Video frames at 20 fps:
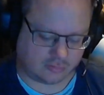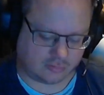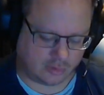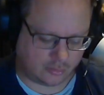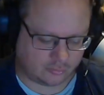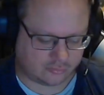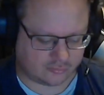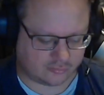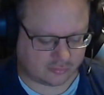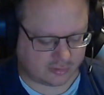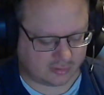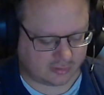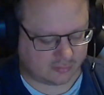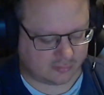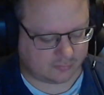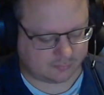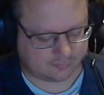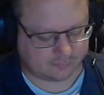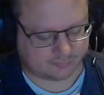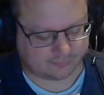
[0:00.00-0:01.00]
note, and
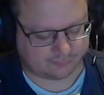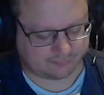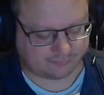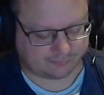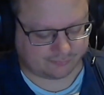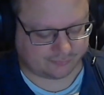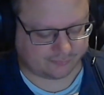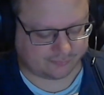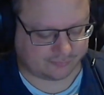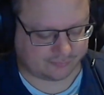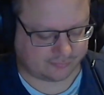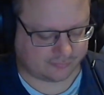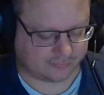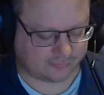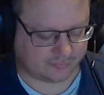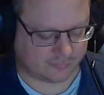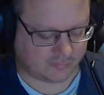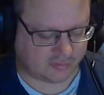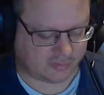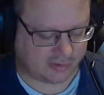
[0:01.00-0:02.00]

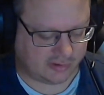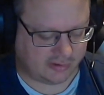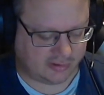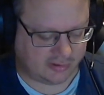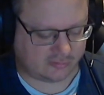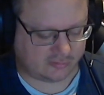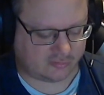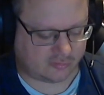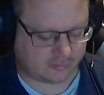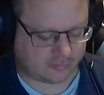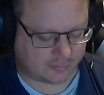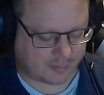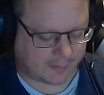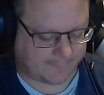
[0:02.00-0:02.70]
there it is.